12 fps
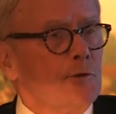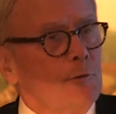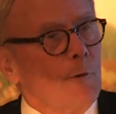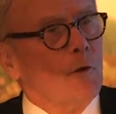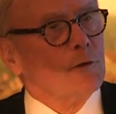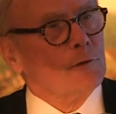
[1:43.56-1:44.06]
Two
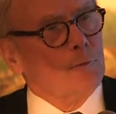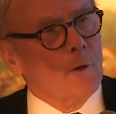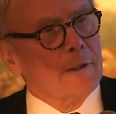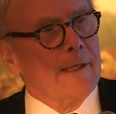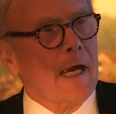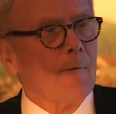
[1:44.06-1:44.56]
boats,
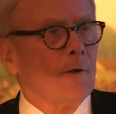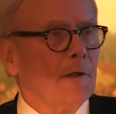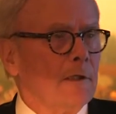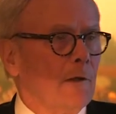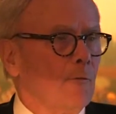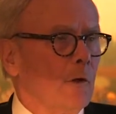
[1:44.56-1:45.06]
one camera,
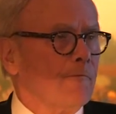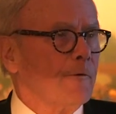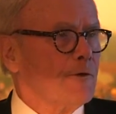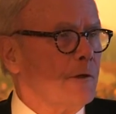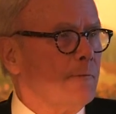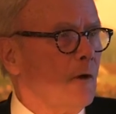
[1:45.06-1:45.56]
and one
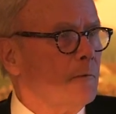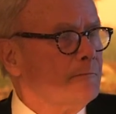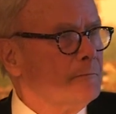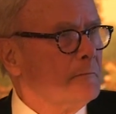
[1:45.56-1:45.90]
fishing boat.